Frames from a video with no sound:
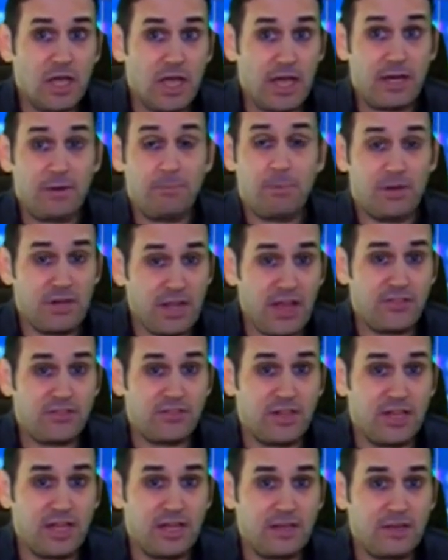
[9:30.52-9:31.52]
and
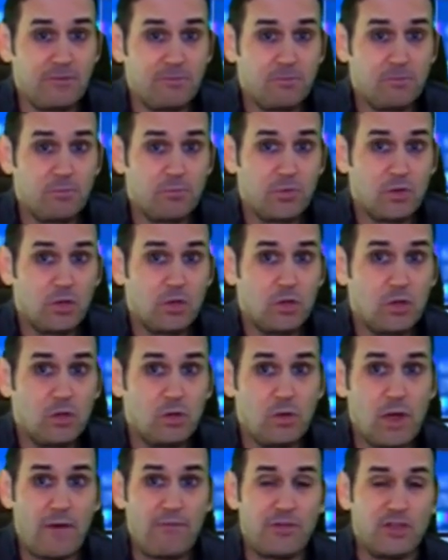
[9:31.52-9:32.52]
Podesta,
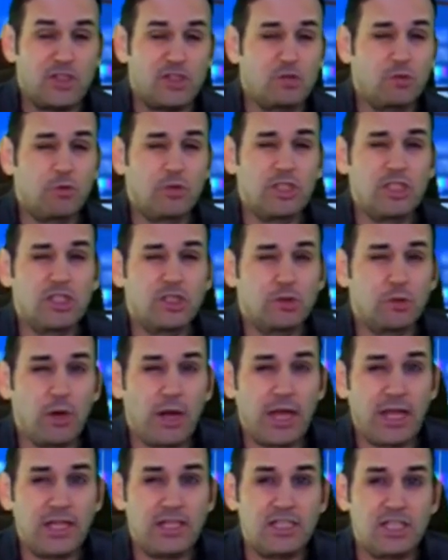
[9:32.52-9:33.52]
who have these really
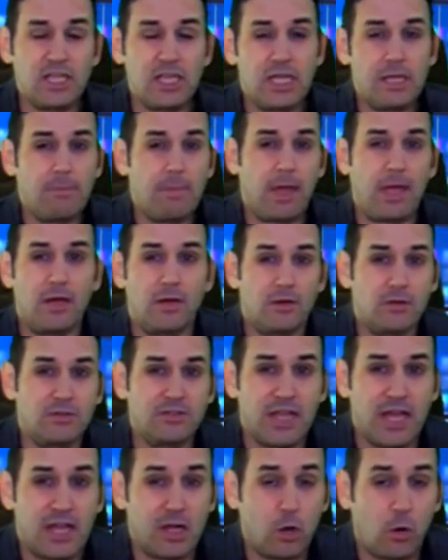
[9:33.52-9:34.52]
strange
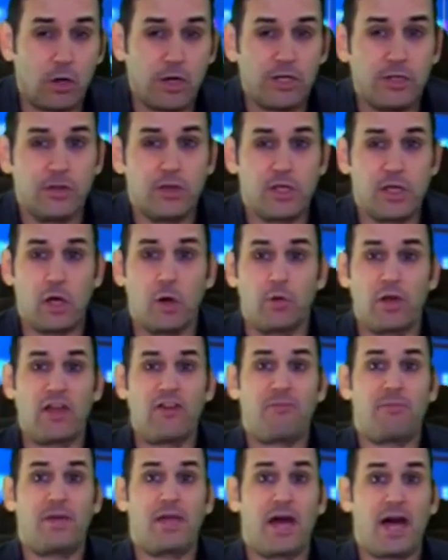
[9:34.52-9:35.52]
emails that according to our own
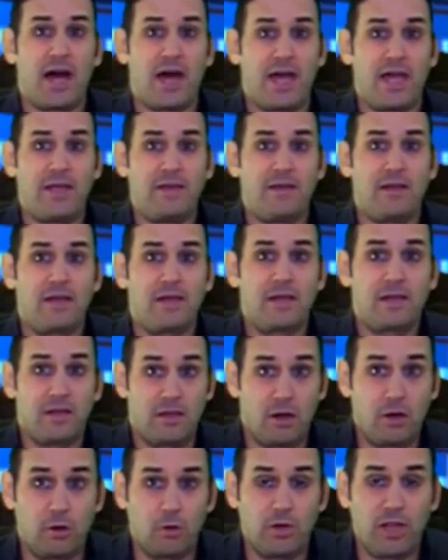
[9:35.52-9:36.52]

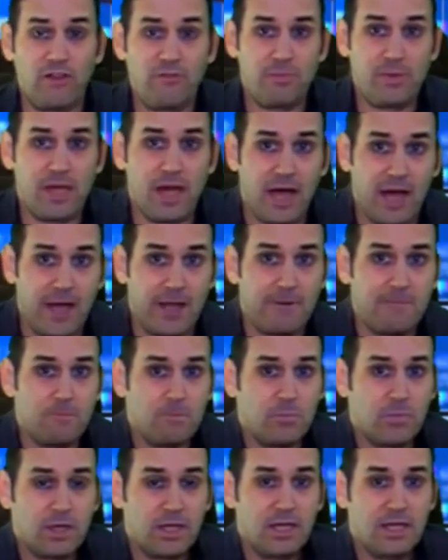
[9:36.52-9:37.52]
FBI,
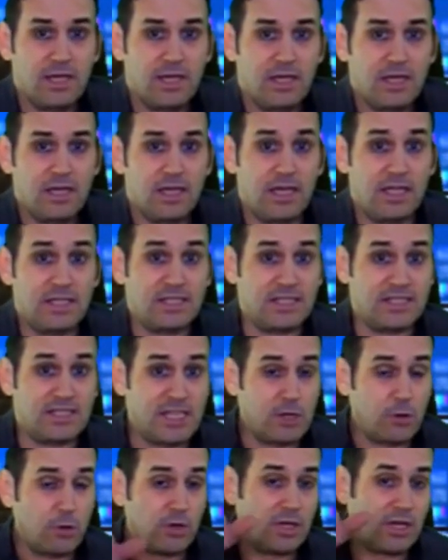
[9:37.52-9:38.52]
it's a
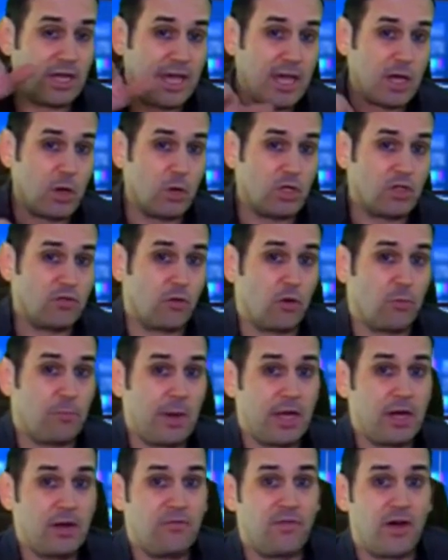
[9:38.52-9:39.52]
secret language for
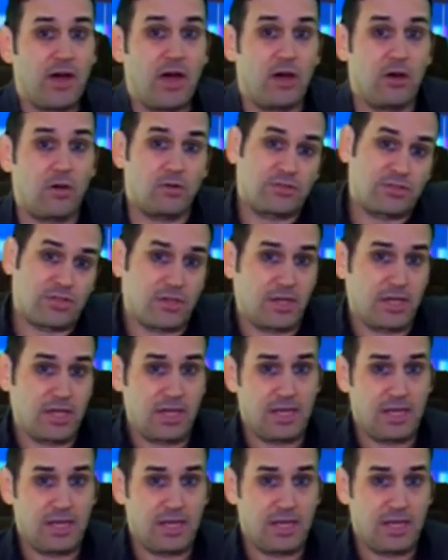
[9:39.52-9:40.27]
pedophiles.